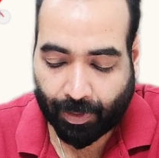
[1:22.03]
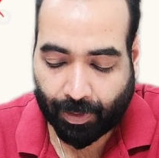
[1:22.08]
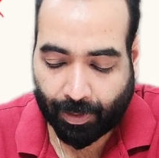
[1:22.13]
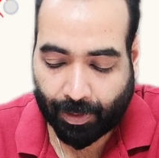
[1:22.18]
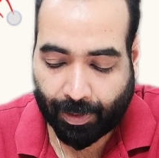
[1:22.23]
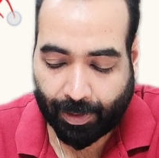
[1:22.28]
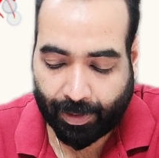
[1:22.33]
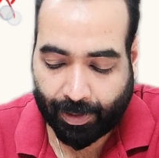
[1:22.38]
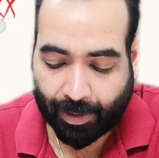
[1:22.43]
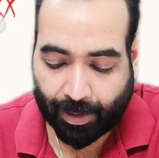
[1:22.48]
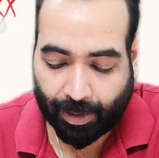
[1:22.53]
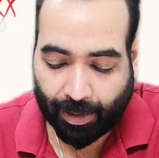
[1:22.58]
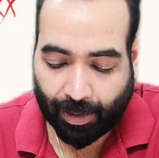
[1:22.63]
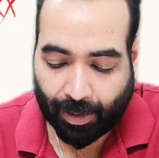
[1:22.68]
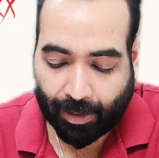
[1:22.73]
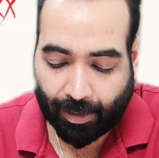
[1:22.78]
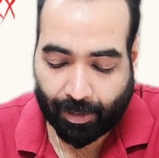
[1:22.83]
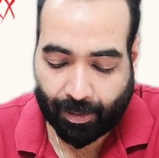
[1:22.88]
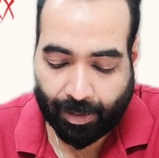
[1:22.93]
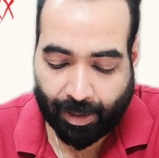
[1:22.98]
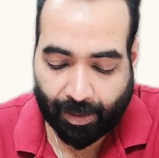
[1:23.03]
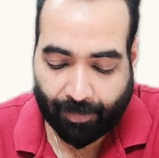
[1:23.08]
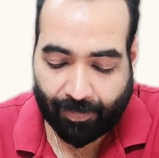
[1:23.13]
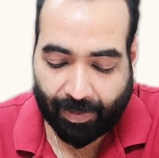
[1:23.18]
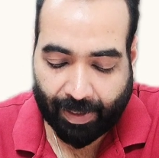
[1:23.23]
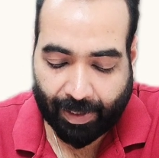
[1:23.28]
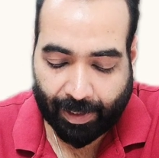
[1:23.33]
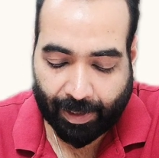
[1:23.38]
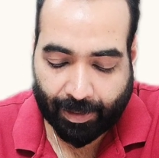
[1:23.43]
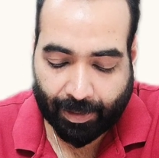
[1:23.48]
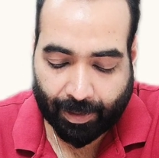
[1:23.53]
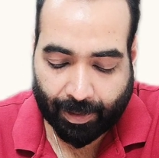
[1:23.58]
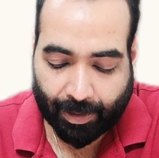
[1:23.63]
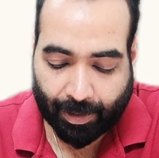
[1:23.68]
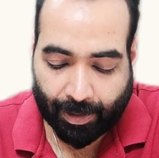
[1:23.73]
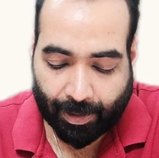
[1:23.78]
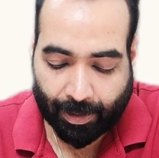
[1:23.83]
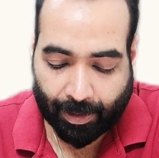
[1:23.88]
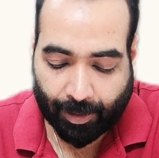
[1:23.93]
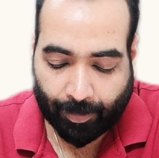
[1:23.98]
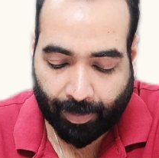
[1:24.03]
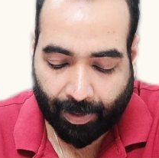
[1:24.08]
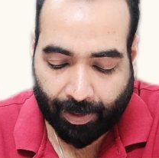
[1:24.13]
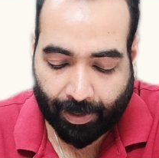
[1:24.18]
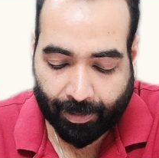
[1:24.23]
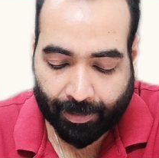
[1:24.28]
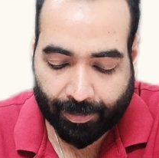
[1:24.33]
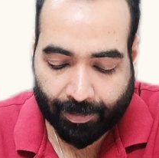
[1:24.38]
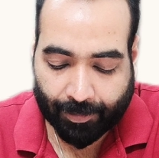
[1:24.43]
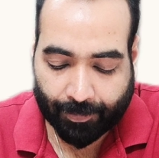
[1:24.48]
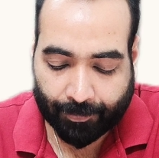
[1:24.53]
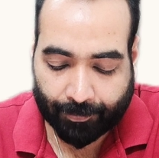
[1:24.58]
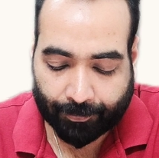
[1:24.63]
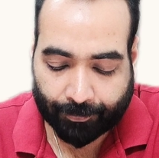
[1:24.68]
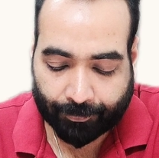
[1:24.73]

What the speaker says: Right? Then we take the current liabilities.